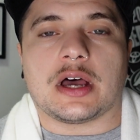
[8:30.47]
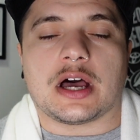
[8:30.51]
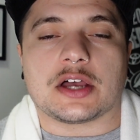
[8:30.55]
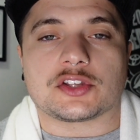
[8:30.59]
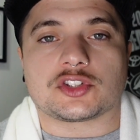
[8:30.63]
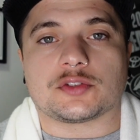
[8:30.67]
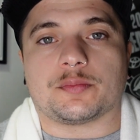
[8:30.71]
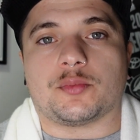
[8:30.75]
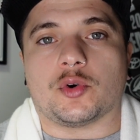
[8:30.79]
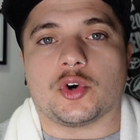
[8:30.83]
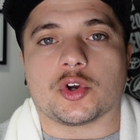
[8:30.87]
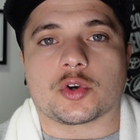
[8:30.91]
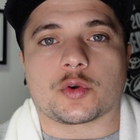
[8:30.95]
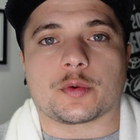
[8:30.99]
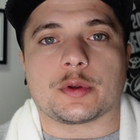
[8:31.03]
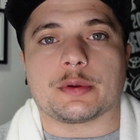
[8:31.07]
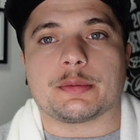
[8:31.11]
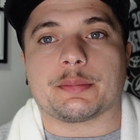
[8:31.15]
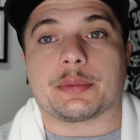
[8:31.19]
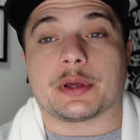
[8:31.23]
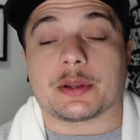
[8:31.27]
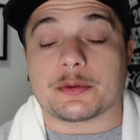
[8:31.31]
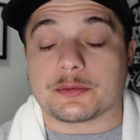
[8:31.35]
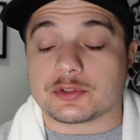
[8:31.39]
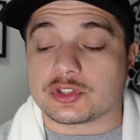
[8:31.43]
supporter room,
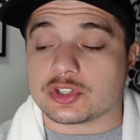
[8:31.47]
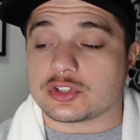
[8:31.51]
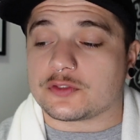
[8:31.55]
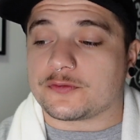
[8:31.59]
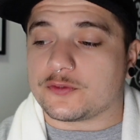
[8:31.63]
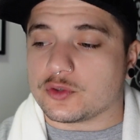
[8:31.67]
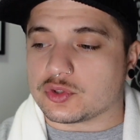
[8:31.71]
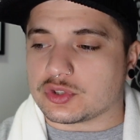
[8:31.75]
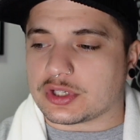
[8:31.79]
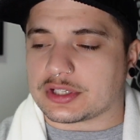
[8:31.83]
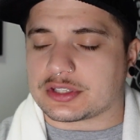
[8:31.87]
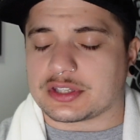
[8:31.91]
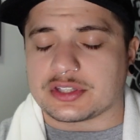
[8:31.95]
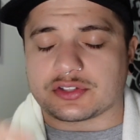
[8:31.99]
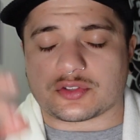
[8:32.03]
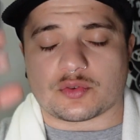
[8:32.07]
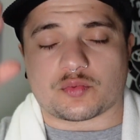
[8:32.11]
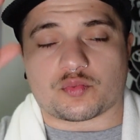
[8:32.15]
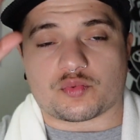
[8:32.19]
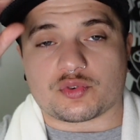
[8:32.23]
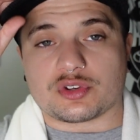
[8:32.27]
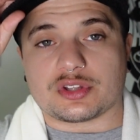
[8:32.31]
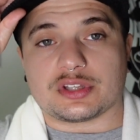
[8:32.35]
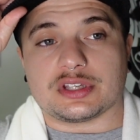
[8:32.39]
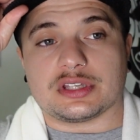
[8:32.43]
but it just feels like there's a
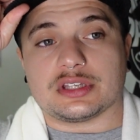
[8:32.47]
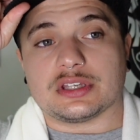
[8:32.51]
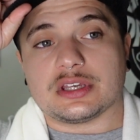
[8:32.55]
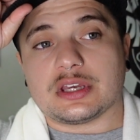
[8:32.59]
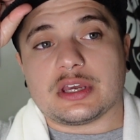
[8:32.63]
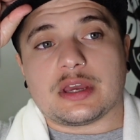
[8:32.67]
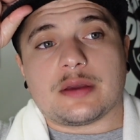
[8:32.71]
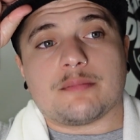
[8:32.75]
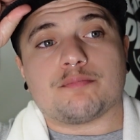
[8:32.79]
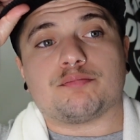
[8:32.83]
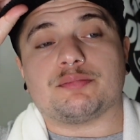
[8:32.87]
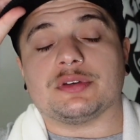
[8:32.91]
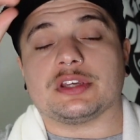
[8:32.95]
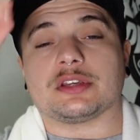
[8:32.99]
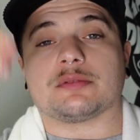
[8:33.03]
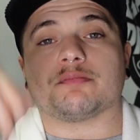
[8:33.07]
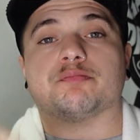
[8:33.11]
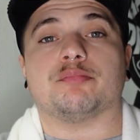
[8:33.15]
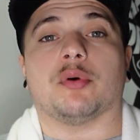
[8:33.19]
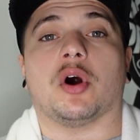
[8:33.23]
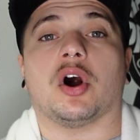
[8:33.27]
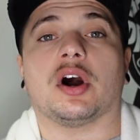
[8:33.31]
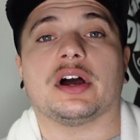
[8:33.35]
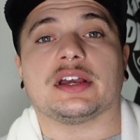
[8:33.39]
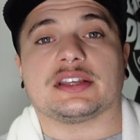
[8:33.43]
really big
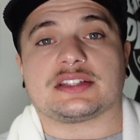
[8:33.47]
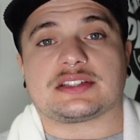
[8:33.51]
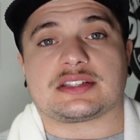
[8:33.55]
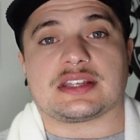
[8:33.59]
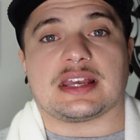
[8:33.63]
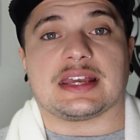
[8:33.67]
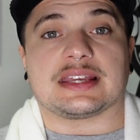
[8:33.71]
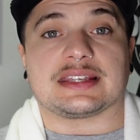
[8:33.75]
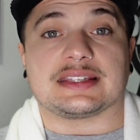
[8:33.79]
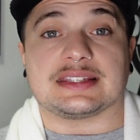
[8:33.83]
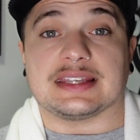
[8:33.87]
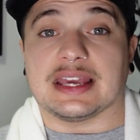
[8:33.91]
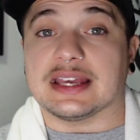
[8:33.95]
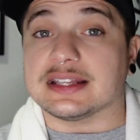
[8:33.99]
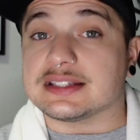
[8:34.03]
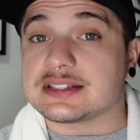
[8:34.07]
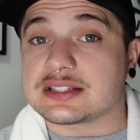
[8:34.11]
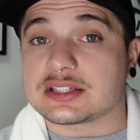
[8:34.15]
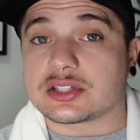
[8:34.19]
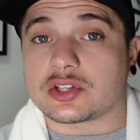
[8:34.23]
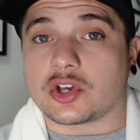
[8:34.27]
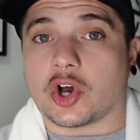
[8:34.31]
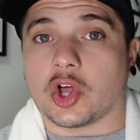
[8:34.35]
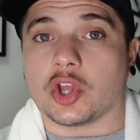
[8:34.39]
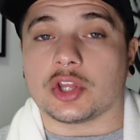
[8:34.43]
bias
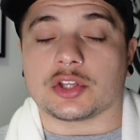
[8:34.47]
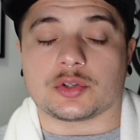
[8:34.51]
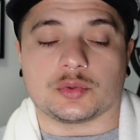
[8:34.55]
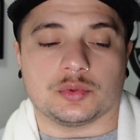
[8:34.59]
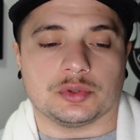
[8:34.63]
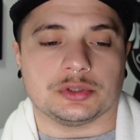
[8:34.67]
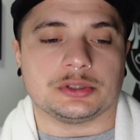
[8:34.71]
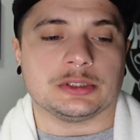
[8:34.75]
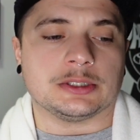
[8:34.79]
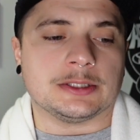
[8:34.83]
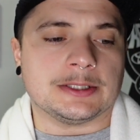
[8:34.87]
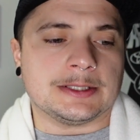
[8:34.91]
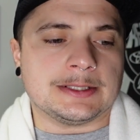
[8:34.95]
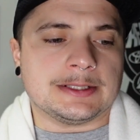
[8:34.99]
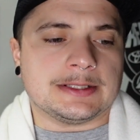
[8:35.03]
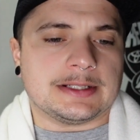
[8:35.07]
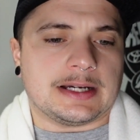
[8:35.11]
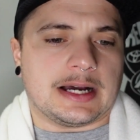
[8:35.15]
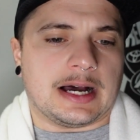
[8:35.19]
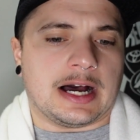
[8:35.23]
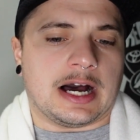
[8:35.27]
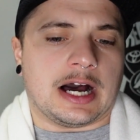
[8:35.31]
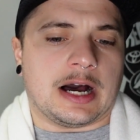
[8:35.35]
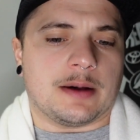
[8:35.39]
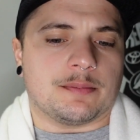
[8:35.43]
against Collingwood
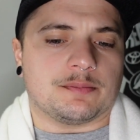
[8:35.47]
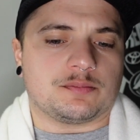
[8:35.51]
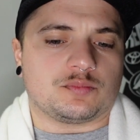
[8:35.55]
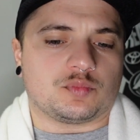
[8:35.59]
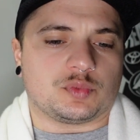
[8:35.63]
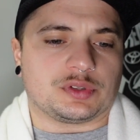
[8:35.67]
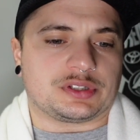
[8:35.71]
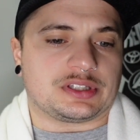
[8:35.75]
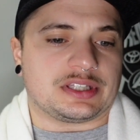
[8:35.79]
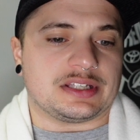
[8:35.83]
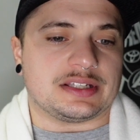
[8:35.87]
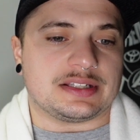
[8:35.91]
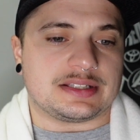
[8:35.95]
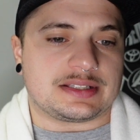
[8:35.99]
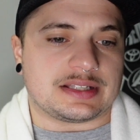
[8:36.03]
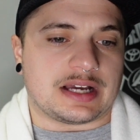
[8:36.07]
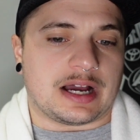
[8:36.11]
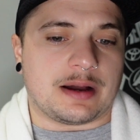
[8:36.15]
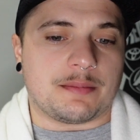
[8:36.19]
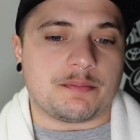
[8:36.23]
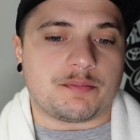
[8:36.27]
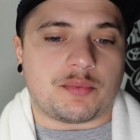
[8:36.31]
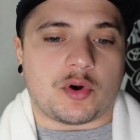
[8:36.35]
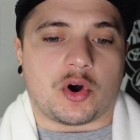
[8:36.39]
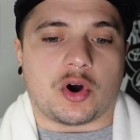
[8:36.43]
with these
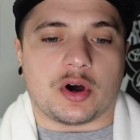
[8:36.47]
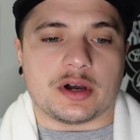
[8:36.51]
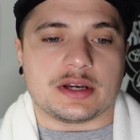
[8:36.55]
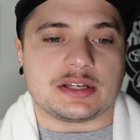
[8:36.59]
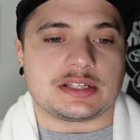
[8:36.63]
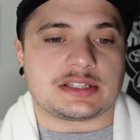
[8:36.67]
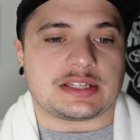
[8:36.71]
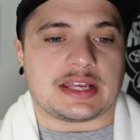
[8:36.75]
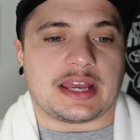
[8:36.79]
umpires.